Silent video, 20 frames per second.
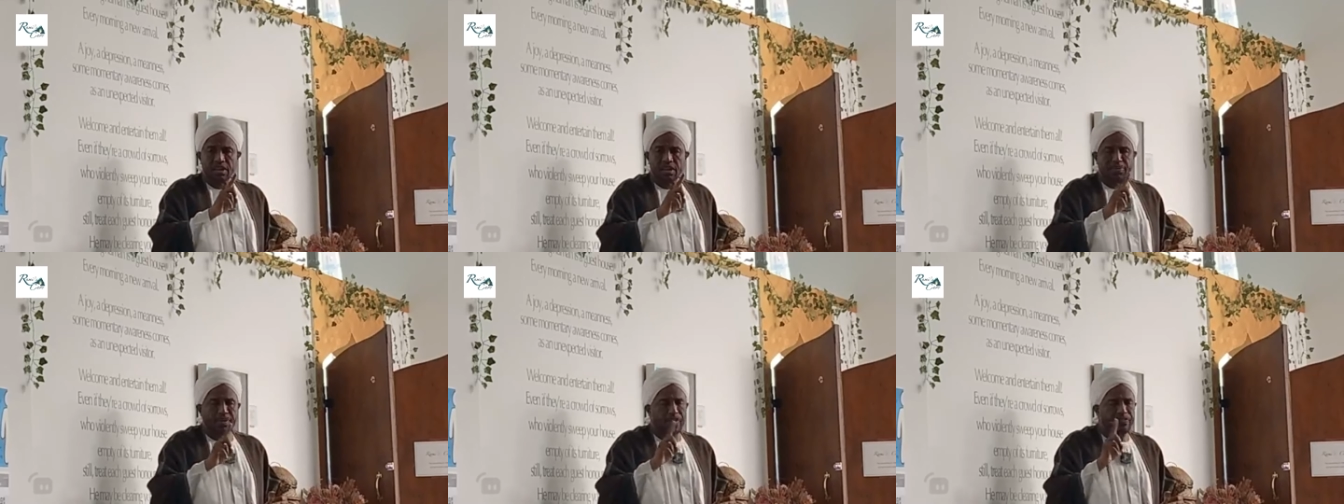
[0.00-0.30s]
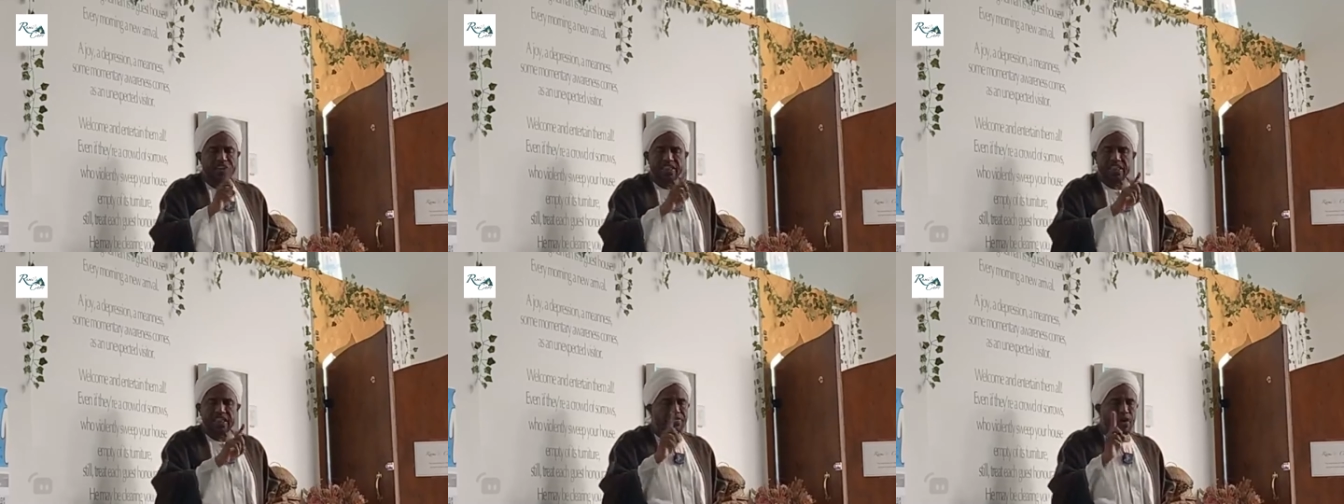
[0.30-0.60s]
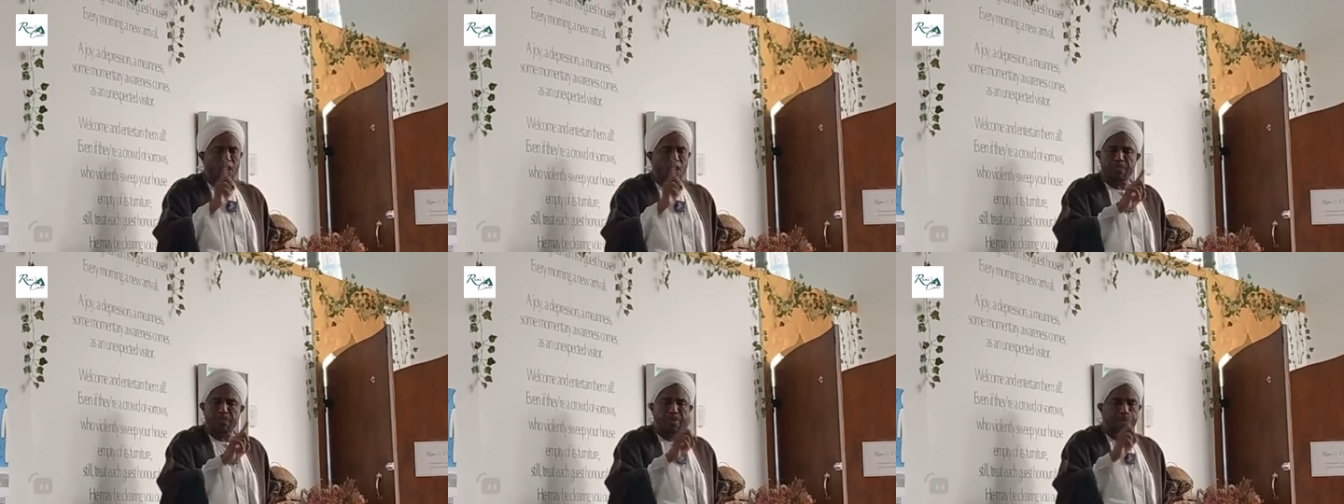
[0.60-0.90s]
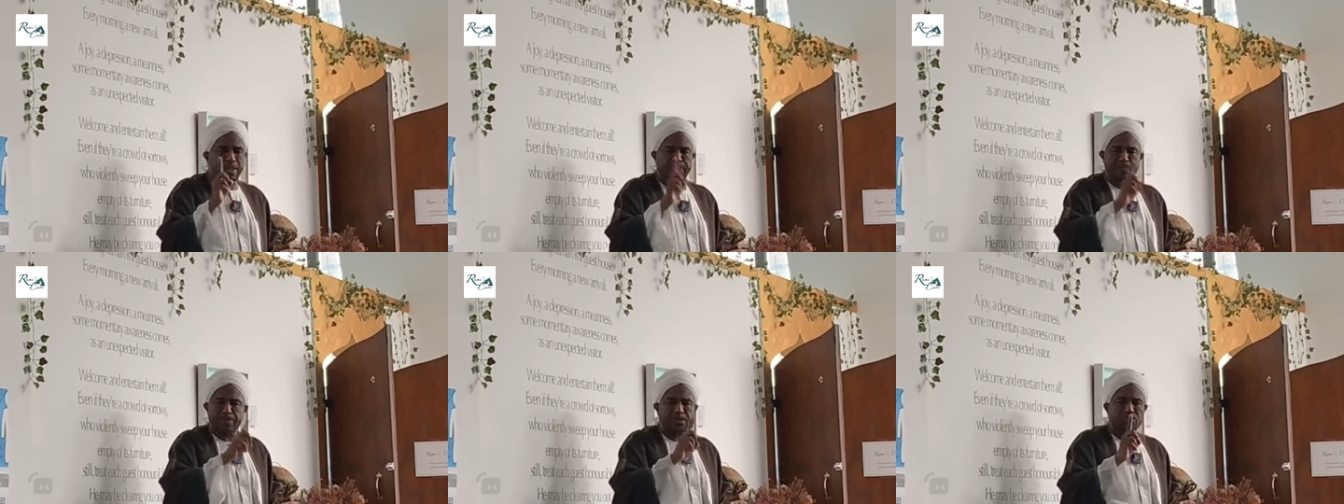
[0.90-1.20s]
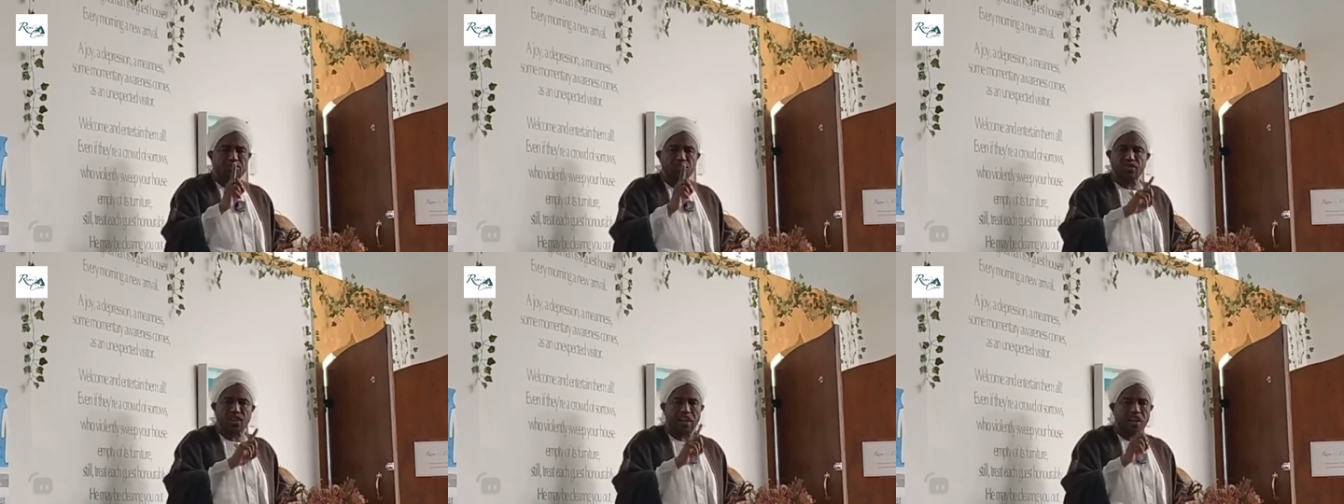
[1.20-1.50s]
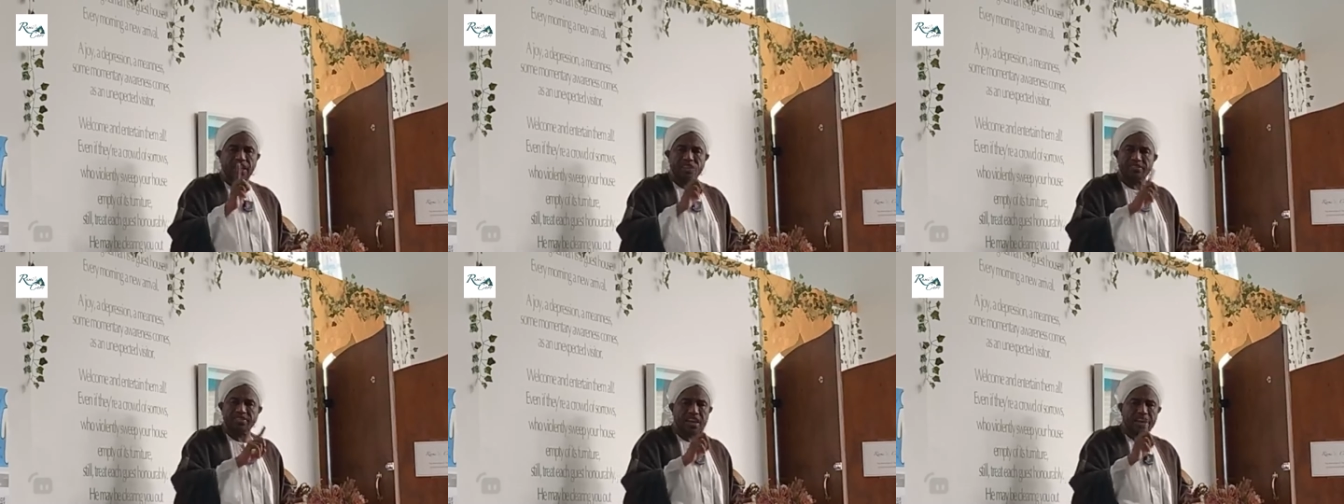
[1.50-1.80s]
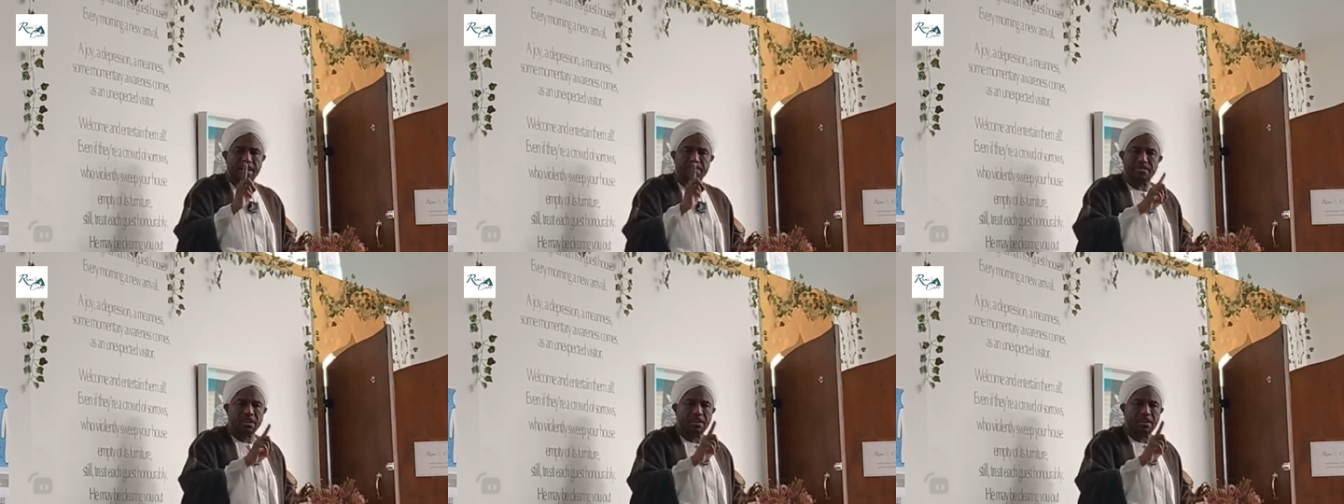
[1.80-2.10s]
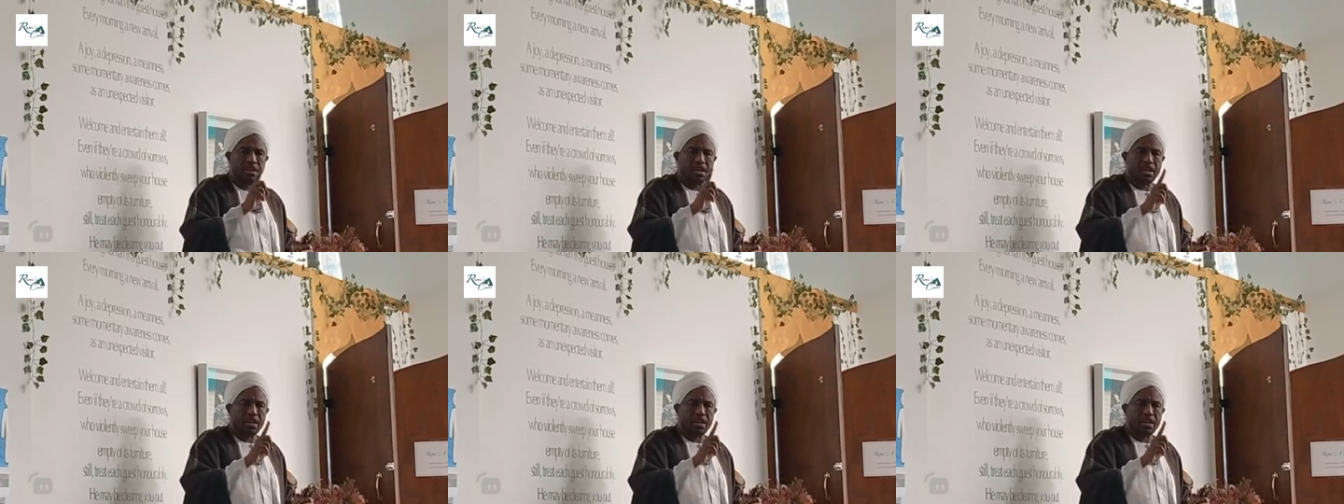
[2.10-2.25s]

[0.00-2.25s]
The prophet never opened the prison, sallallahu